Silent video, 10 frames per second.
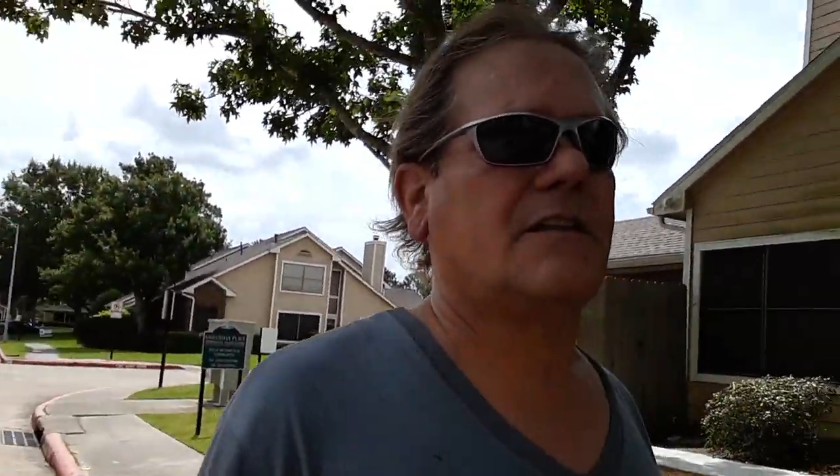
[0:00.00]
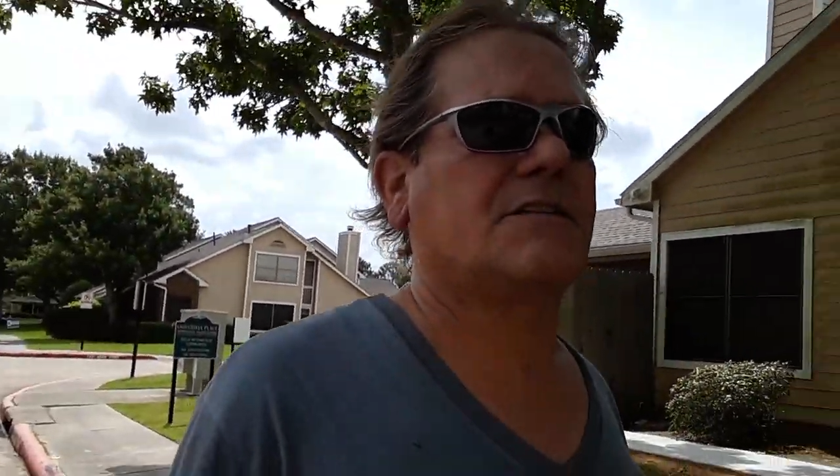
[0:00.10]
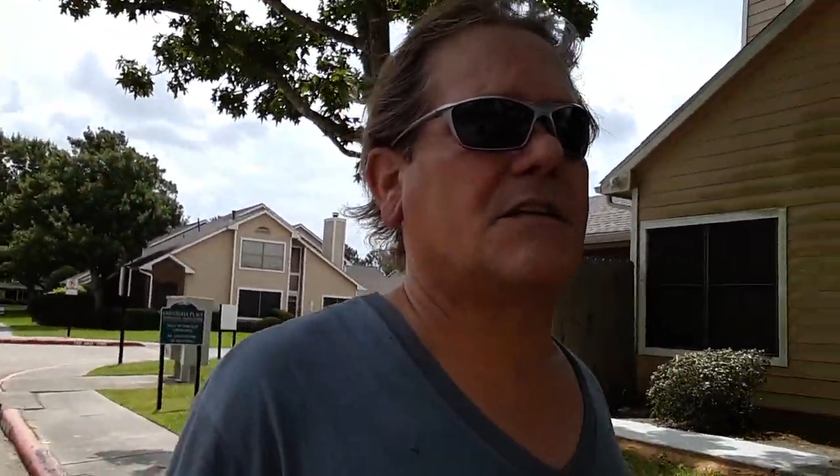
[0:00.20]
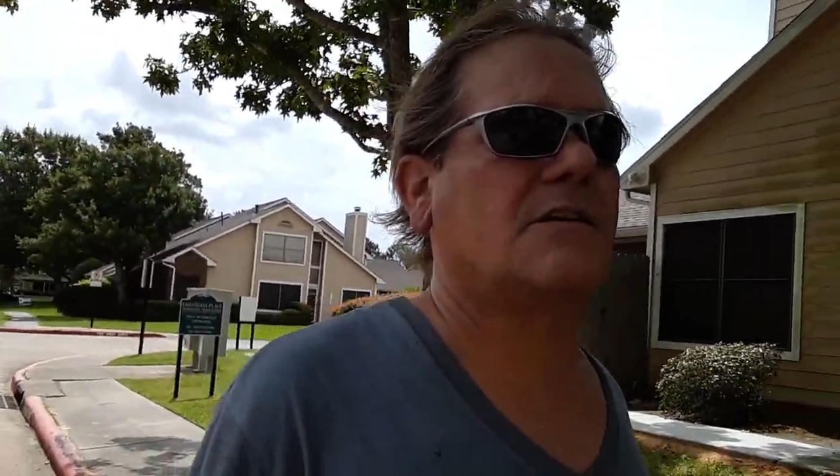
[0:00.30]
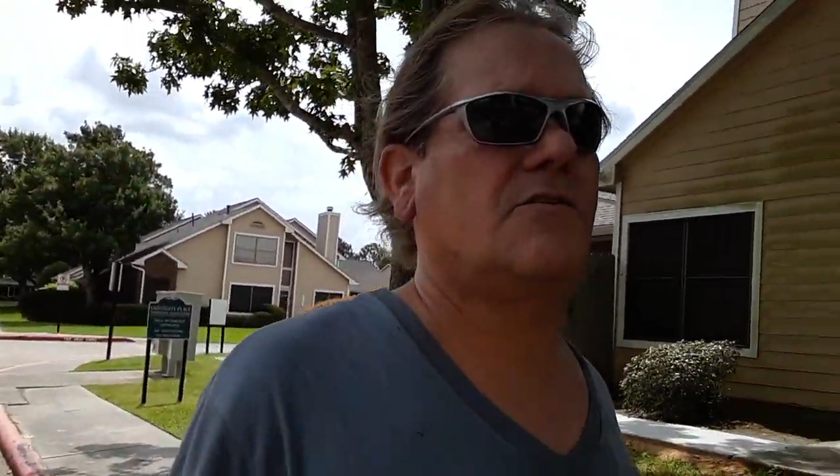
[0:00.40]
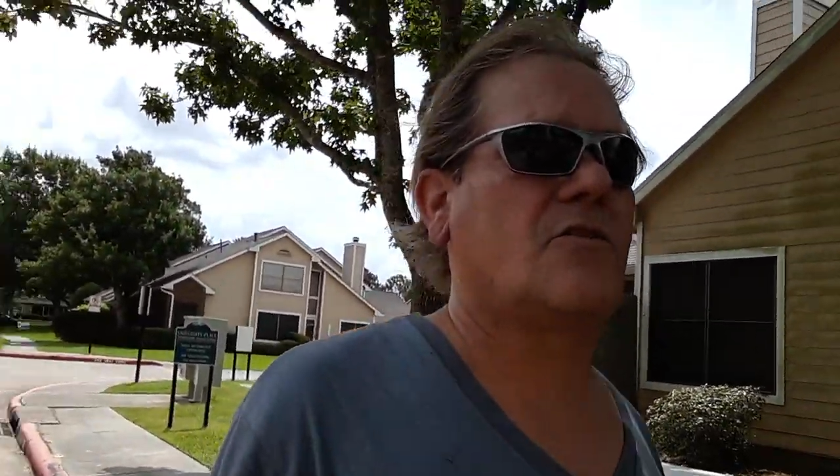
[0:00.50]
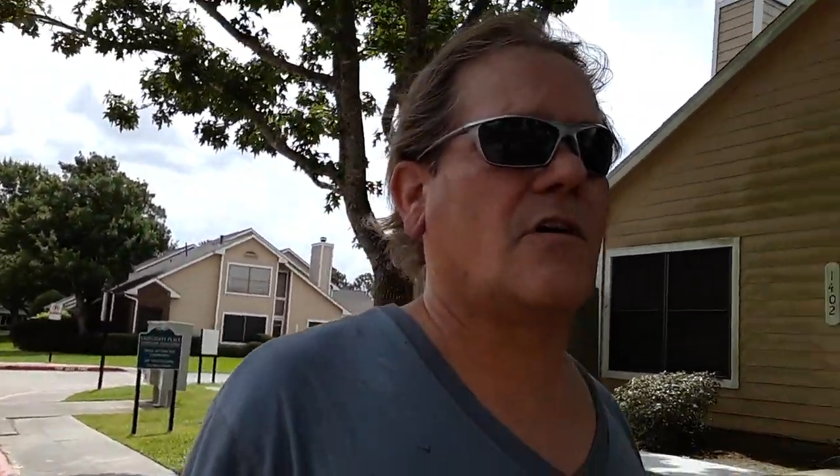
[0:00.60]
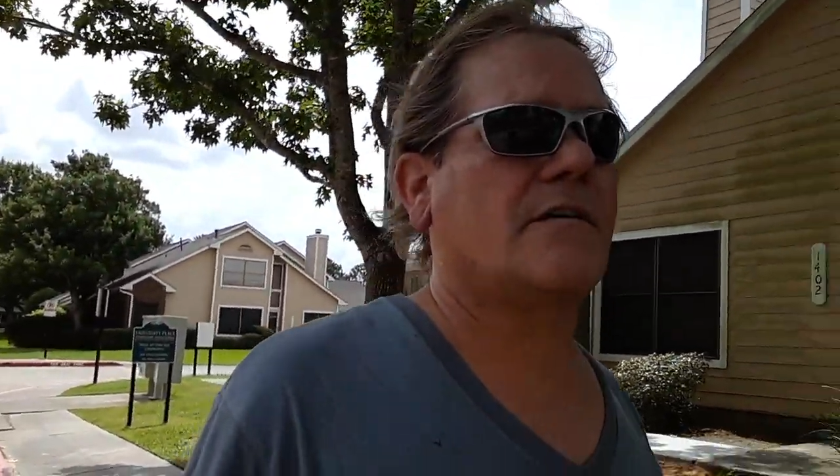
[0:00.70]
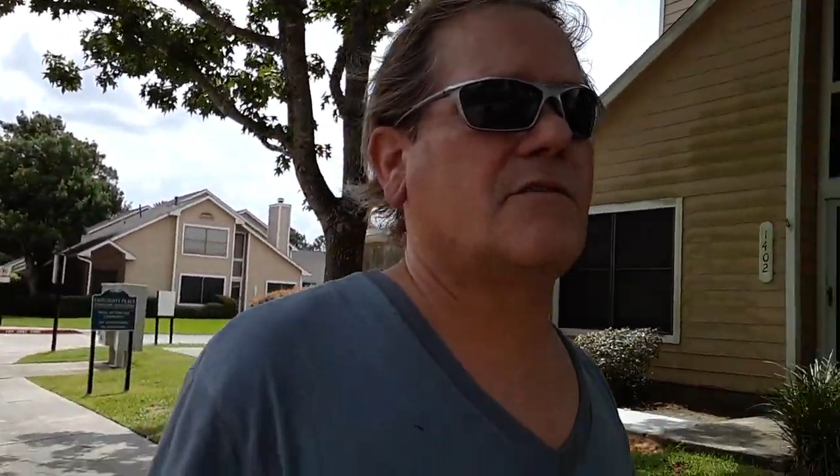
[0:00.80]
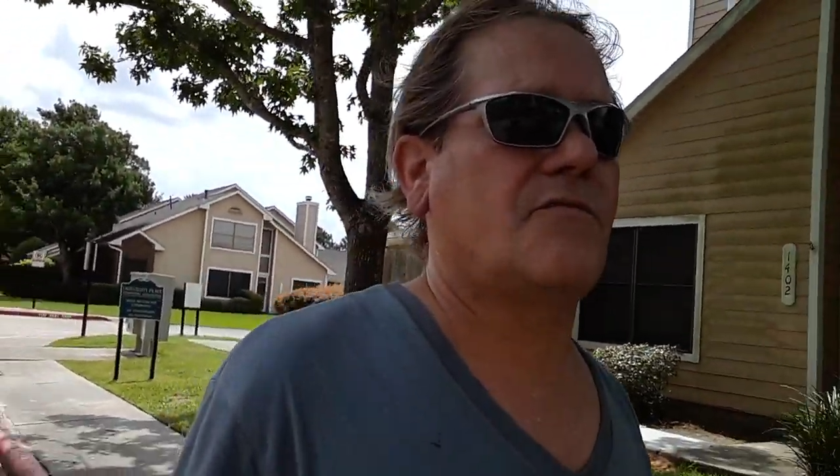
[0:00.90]
let's say you're
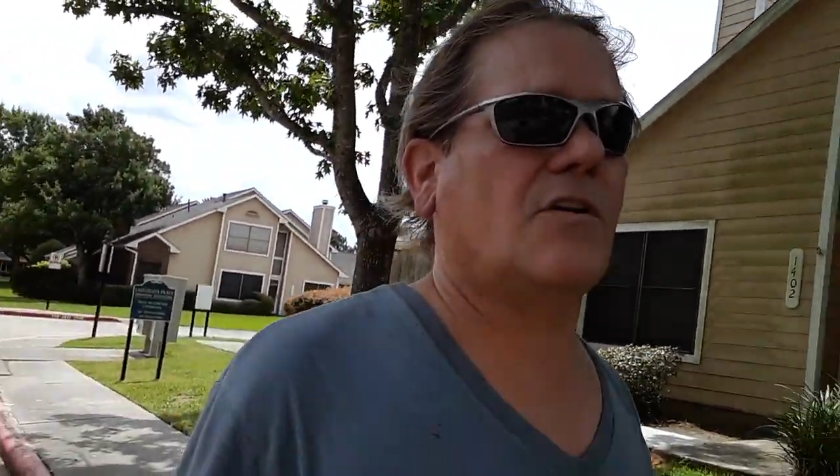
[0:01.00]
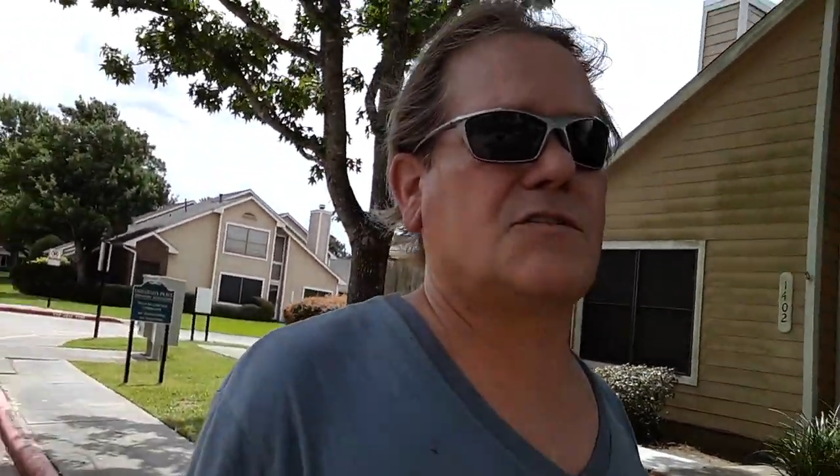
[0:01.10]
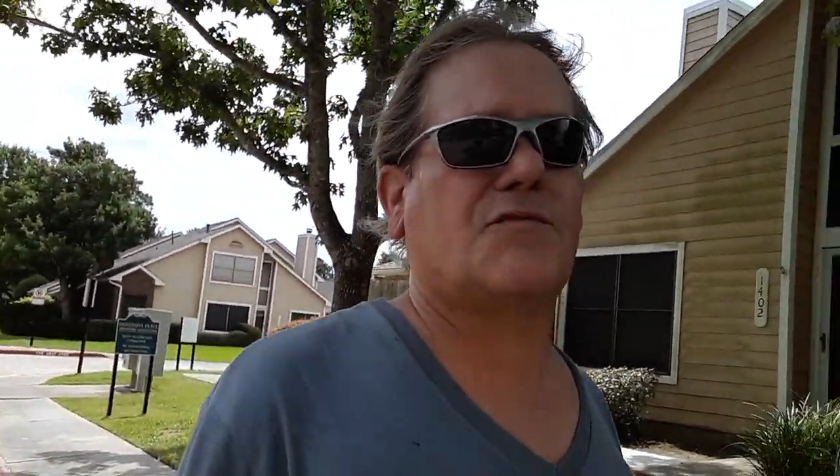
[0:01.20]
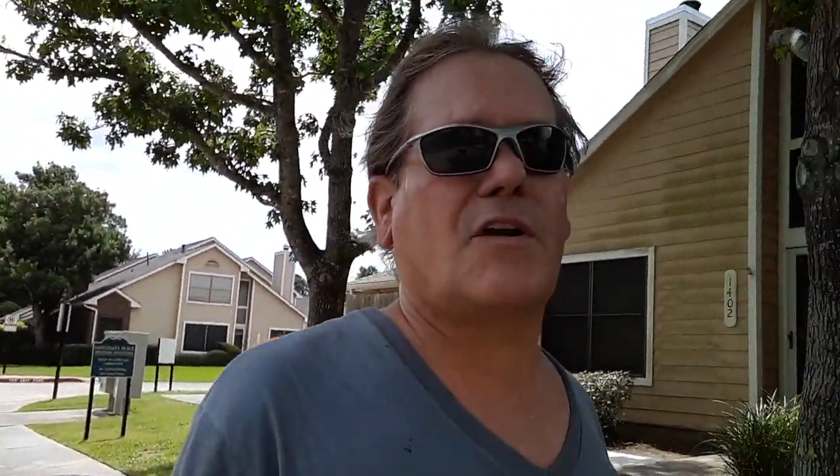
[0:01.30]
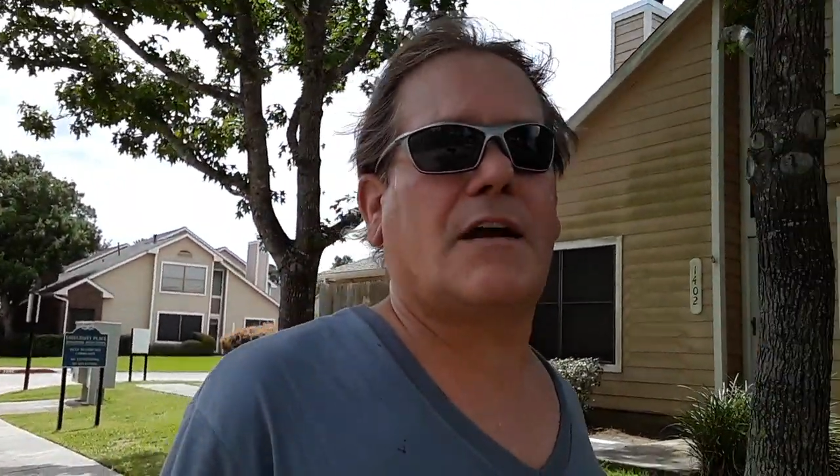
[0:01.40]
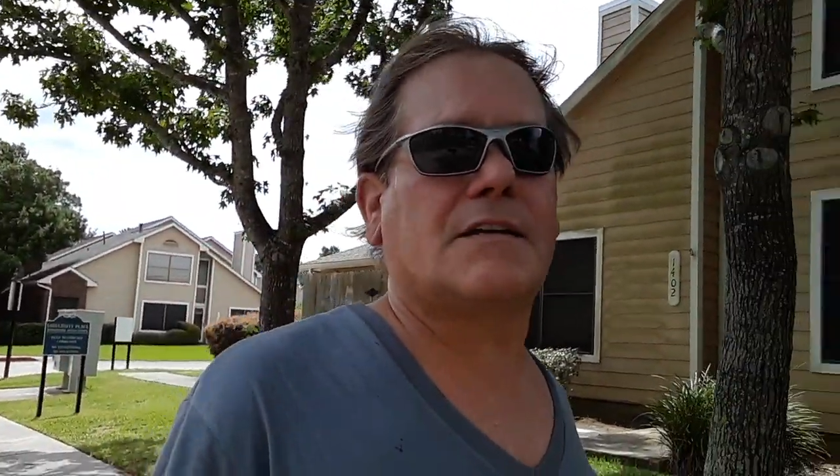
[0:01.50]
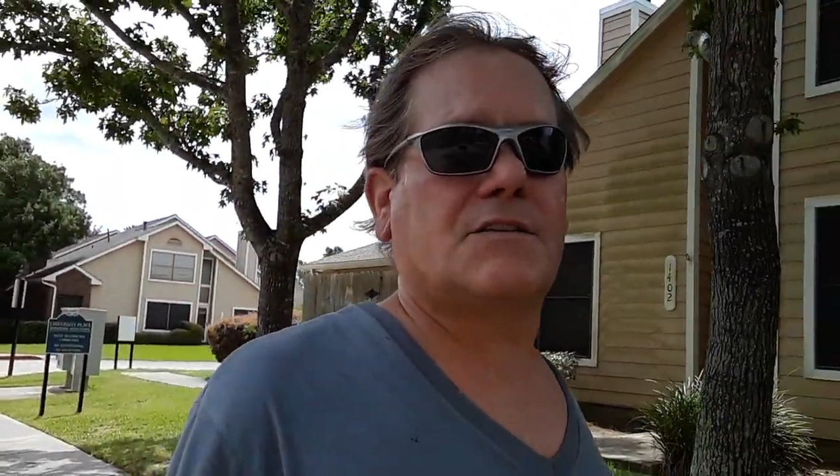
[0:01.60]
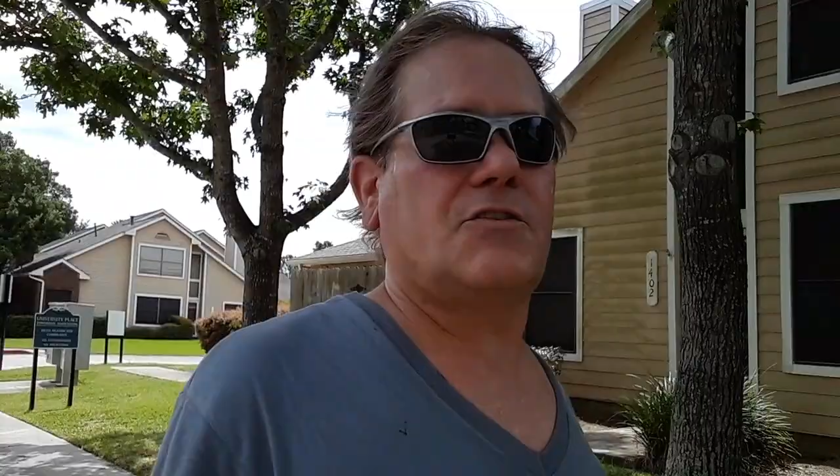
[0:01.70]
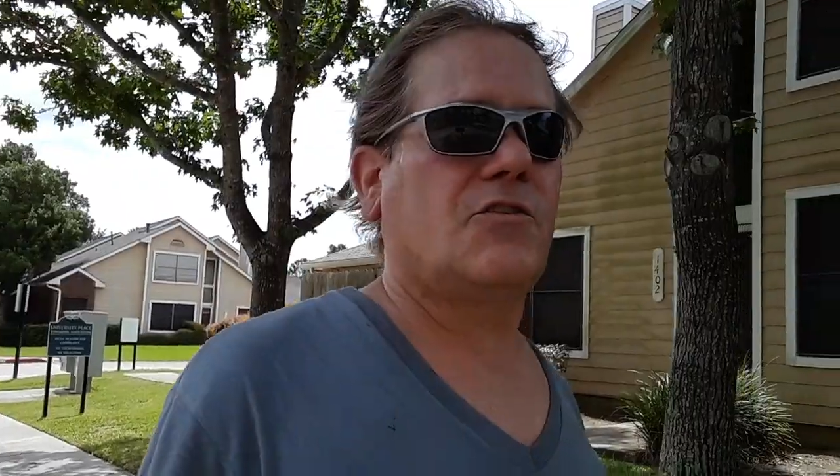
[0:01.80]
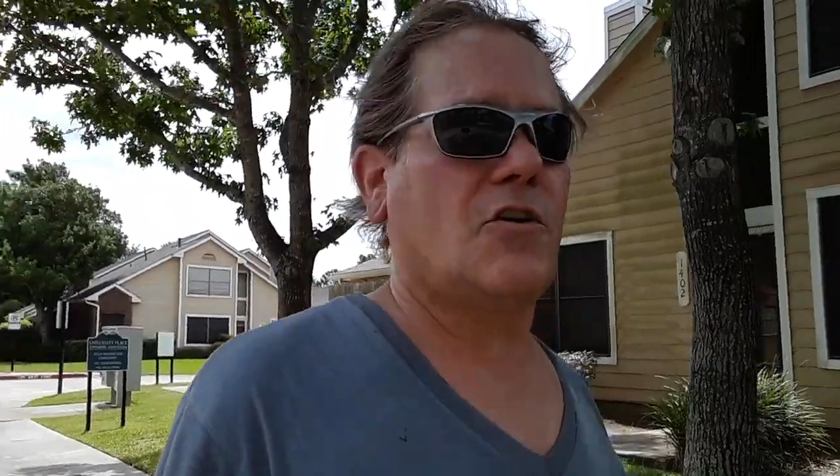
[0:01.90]
craving French fries
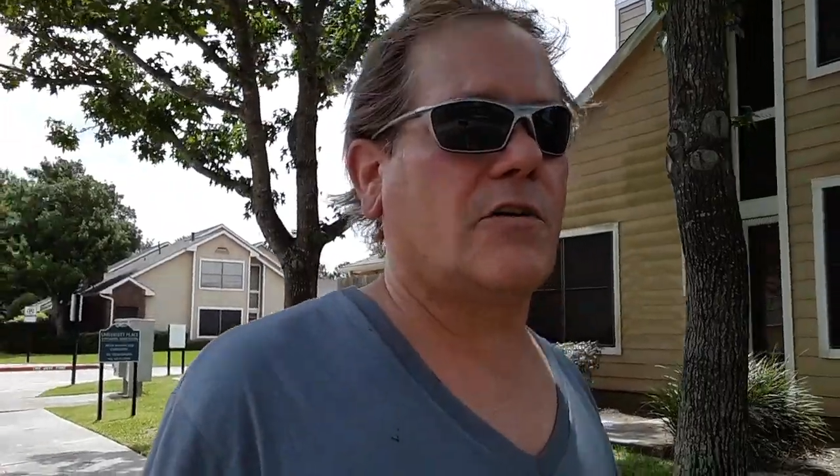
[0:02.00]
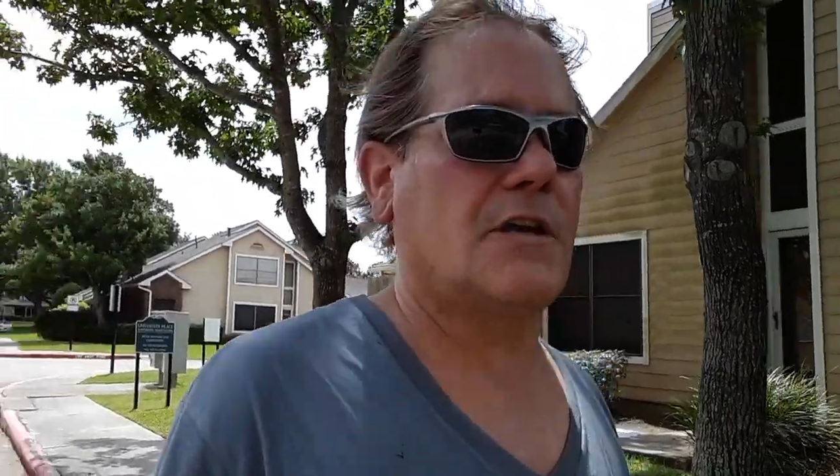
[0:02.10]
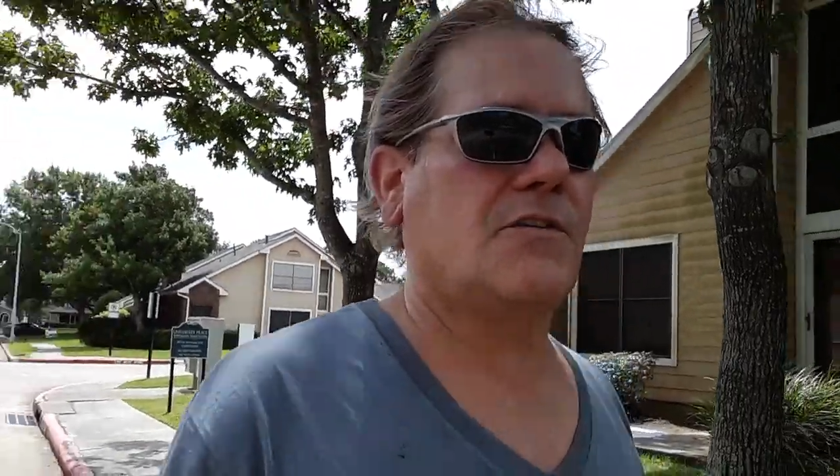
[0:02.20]
and you go get